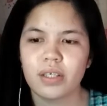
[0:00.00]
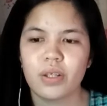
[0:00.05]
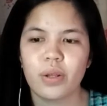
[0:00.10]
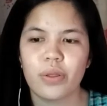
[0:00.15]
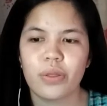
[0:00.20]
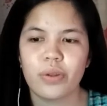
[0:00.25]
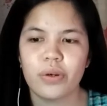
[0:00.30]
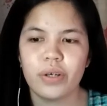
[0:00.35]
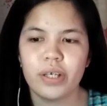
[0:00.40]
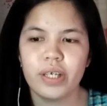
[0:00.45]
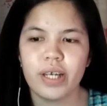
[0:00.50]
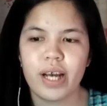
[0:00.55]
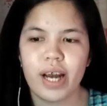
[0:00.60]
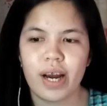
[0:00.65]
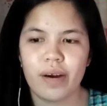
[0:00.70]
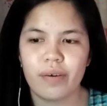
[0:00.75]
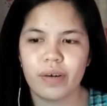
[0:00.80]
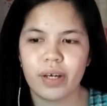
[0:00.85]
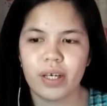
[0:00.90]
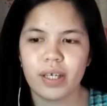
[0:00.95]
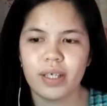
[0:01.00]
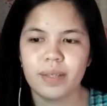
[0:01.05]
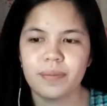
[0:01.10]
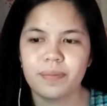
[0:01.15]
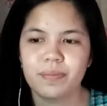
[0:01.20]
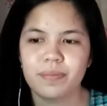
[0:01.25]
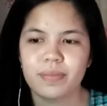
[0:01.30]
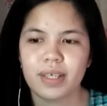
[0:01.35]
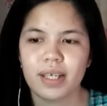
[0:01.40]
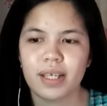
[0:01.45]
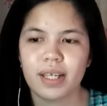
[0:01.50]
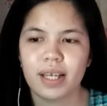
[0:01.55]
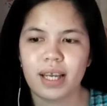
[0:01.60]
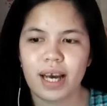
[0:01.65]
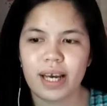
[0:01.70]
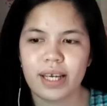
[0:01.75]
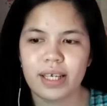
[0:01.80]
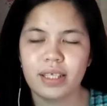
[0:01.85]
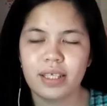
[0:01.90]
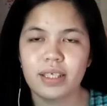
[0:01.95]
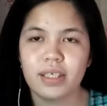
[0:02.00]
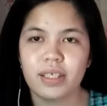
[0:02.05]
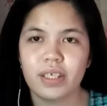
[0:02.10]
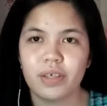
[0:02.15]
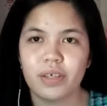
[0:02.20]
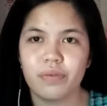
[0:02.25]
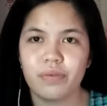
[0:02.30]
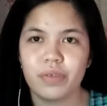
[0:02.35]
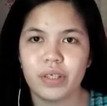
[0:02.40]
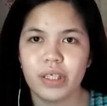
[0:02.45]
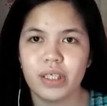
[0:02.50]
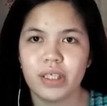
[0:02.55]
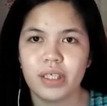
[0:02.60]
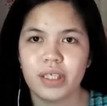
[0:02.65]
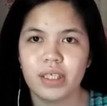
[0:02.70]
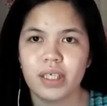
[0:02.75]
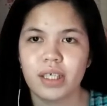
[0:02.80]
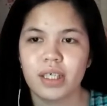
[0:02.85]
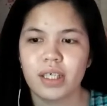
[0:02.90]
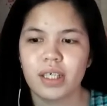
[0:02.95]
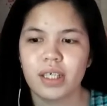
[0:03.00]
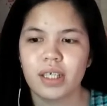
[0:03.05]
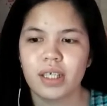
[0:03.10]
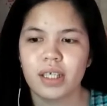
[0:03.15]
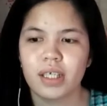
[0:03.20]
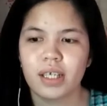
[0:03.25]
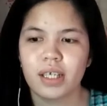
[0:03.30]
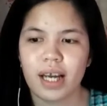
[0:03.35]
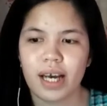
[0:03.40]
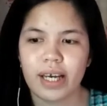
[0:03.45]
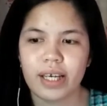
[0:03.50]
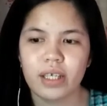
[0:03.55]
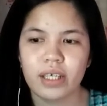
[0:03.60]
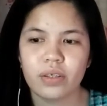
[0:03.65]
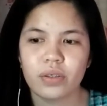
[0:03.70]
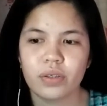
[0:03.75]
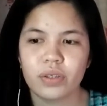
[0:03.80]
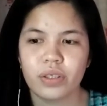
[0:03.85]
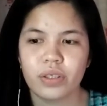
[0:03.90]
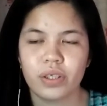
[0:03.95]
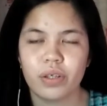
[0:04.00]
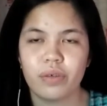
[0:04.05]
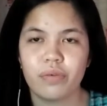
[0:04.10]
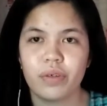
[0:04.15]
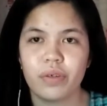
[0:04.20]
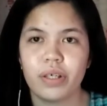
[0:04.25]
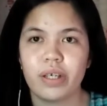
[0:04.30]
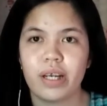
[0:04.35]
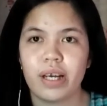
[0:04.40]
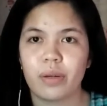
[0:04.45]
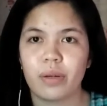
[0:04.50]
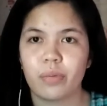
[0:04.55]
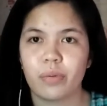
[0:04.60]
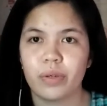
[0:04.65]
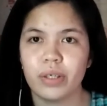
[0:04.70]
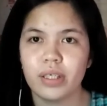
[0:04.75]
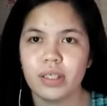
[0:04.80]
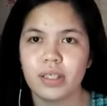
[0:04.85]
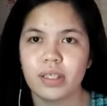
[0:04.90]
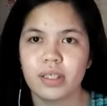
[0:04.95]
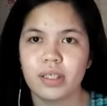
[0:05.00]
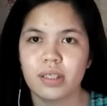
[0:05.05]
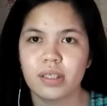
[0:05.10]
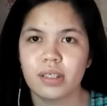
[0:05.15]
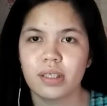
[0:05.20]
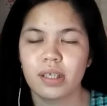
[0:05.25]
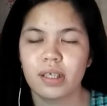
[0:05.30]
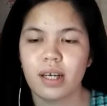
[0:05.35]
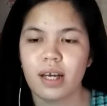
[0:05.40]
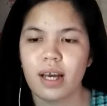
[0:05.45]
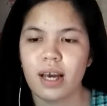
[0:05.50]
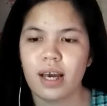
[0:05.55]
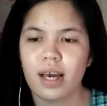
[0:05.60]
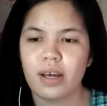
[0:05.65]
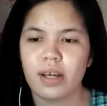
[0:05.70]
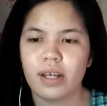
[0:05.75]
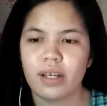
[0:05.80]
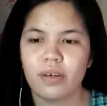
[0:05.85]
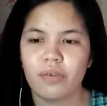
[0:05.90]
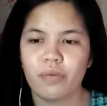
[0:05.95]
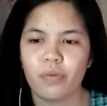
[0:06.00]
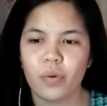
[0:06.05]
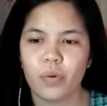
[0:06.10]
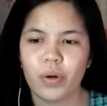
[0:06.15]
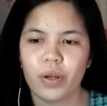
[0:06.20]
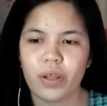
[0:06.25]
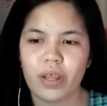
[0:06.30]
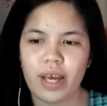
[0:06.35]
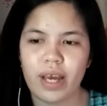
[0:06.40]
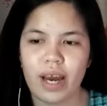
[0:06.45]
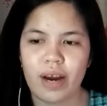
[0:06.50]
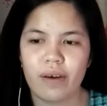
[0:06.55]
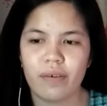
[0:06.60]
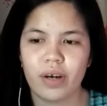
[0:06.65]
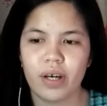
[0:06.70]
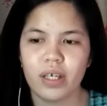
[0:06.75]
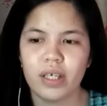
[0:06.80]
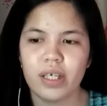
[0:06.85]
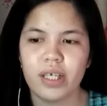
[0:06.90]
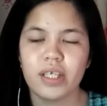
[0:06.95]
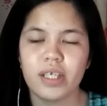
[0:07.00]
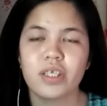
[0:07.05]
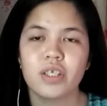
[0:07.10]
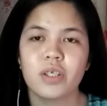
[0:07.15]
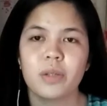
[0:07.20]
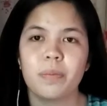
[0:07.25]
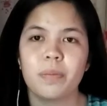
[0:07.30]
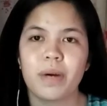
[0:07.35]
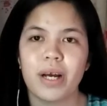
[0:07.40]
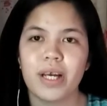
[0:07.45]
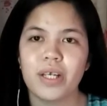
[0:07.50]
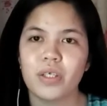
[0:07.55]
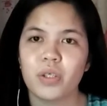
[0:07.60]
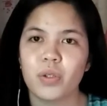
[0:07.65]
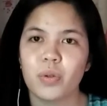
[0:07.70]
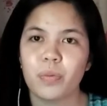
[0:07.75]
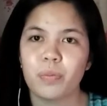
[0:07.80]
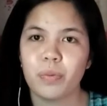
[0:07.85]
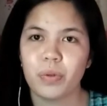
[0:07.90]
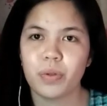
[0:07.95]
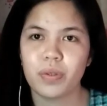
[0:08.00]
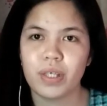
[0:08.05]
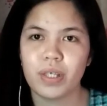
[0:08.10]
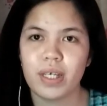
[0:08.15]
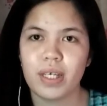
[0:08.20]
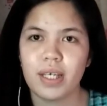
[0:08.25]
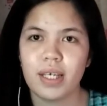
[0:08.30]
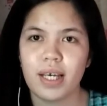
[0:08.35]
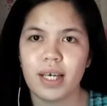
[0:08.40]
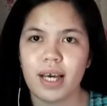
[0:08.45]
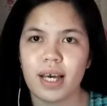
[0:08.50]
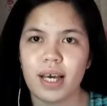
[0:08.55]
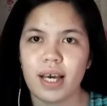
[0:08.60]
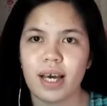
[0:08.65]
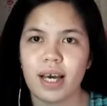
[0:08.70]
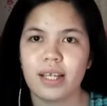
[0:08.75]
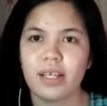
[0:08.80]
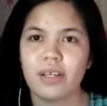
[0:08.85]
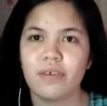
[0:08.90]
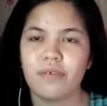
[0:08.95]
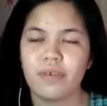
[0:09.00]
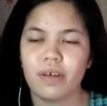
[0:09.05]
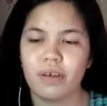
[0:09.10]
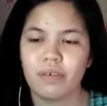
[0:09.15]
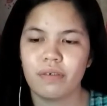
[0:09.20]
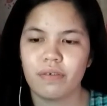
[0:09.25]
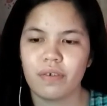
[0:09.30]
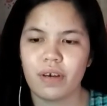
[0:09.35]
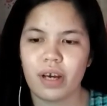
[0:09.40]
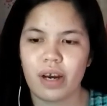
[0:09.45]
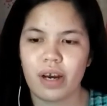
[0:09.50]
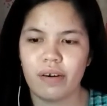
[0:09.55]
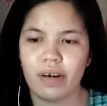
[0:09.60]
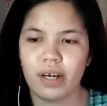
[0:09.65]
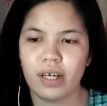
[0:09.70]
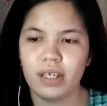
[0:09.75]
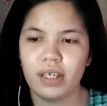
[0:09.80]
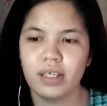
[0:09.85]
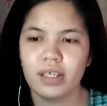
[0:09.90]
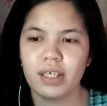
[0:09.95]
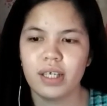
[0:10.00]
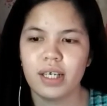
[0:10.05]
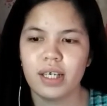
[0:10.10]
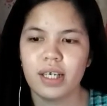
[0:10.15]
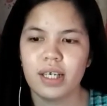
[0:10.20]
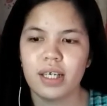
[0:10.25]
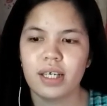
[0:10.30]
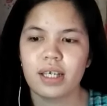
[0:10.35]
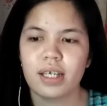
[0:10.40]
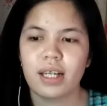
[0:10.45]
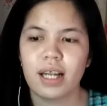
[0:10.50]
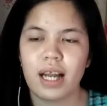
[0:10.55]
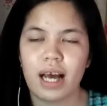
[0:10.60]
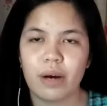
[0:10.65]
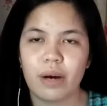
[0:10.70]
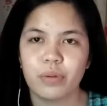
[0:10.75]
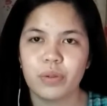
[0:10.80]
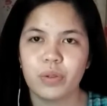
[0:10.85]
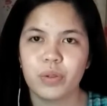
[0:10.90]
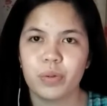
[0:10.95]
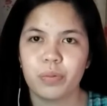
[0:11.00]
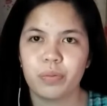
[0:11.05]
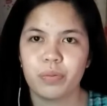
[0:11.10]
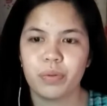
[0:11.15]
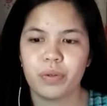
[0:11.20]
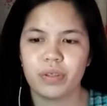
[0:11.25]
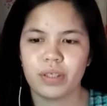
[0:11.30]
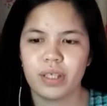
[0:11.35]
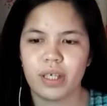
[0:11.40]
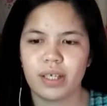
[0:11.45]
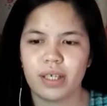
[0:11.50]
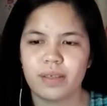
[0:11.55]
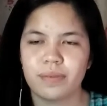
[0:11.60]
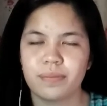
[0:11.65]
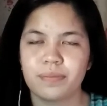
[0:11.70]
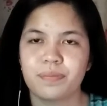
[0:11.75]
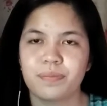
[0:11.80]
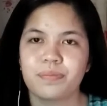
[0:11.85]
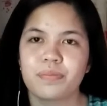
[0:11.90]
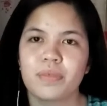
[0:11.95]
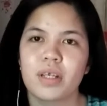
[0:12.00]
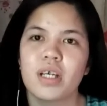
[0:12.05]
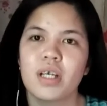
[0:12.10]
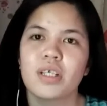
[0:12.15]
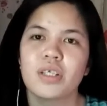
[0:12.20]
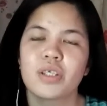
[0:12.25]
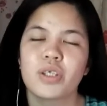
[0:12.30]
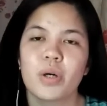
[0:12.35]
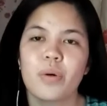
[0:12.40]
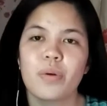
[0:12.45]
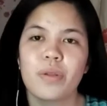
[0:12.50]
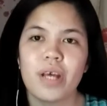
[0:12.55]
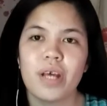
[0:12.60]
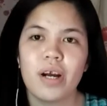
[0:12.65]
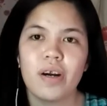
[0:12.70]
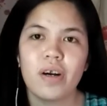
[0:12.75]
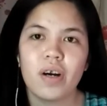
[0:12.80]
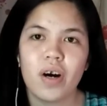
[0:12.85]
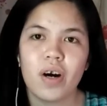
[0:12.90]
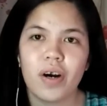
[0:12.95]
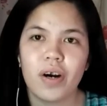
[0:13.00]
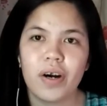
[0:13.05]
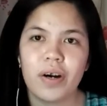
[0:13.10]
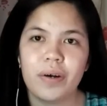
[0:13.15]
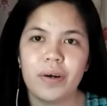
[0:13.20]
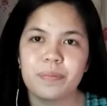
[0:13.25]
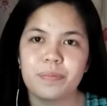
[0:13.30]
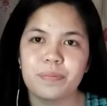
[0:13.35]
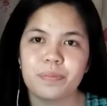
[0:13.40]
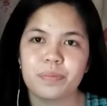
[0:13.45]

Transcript: The third era, client servers, client or server networks. And the fourth era, enterprise computing. And the fifth era, cloud computing. So there are